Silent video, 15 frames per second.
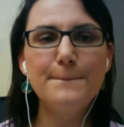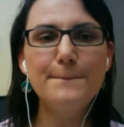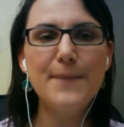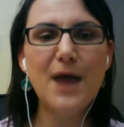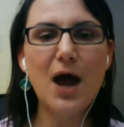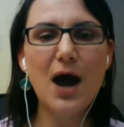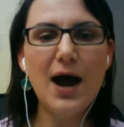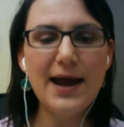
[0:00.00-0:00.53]

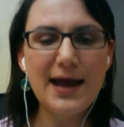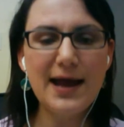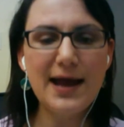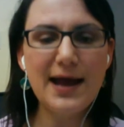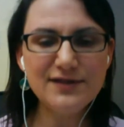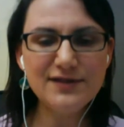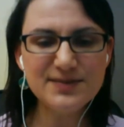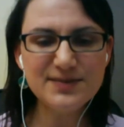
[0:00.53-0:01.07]
I have
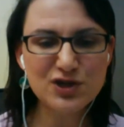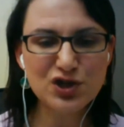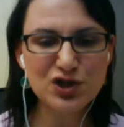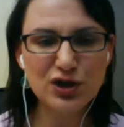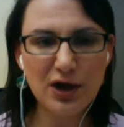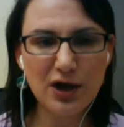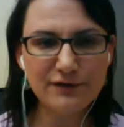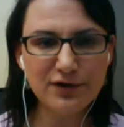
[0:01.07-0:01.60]
a special
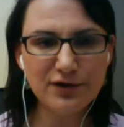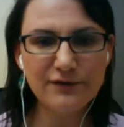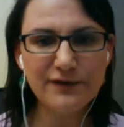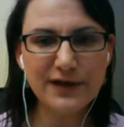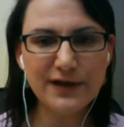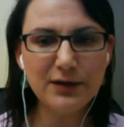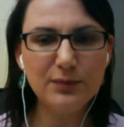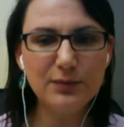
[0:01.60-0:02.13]
offer
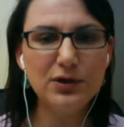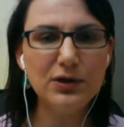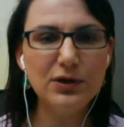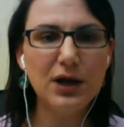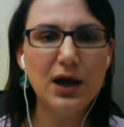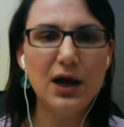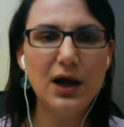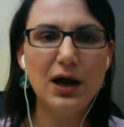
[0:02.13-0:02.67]
available
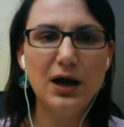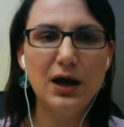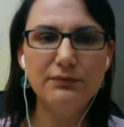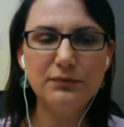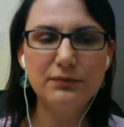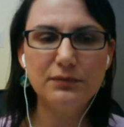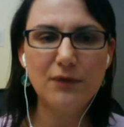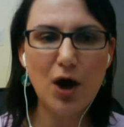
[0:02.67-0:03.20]
on
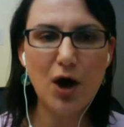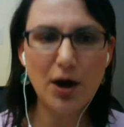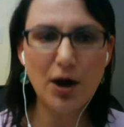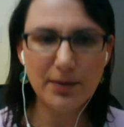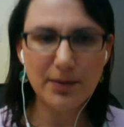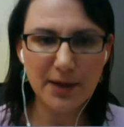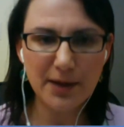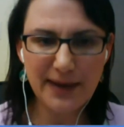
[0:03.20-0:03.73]

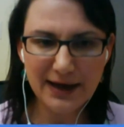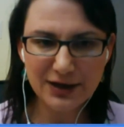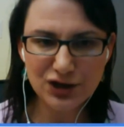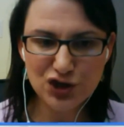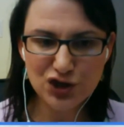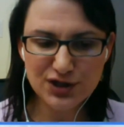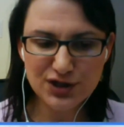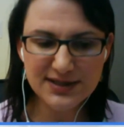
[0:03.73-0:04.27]
my
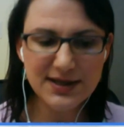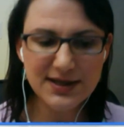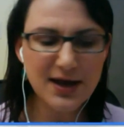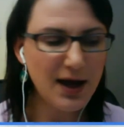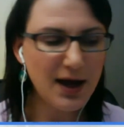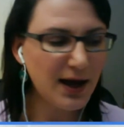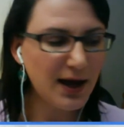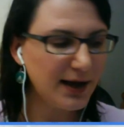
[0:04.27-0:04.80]
packages,
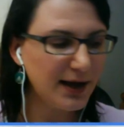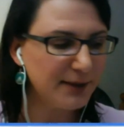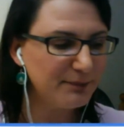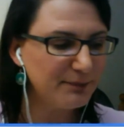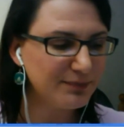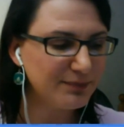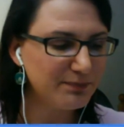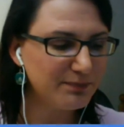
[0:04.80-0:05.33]

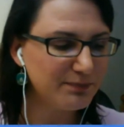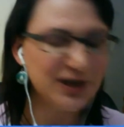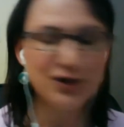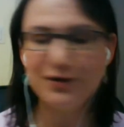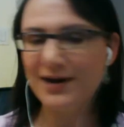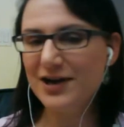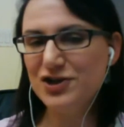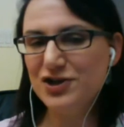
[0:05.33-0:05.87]
but
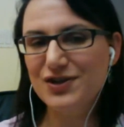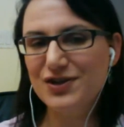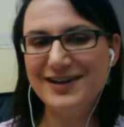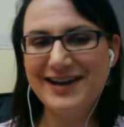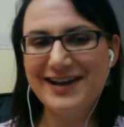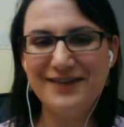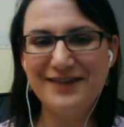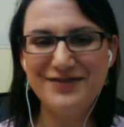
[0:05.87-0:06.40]
you're actually going
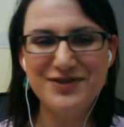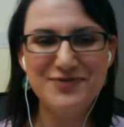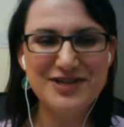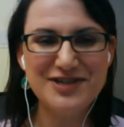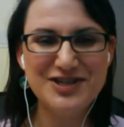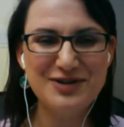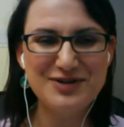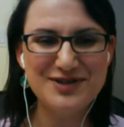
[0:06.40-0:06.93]
to have to
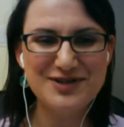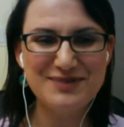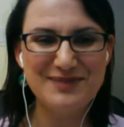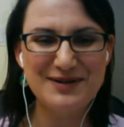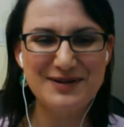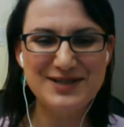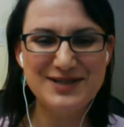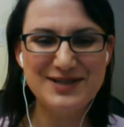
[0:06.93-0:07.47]
reach out to
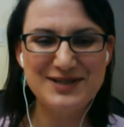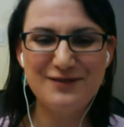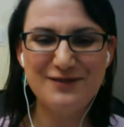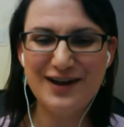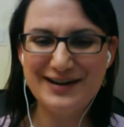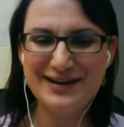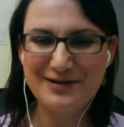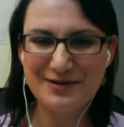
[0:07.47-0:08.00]
me to
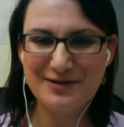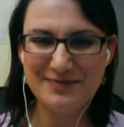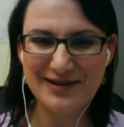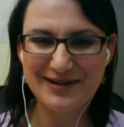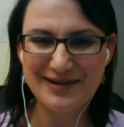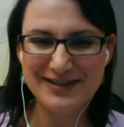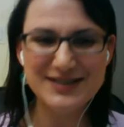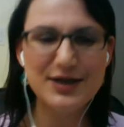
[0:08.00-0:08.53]
find out about
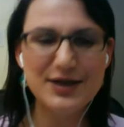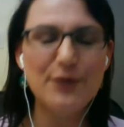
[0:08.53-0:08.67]
it. So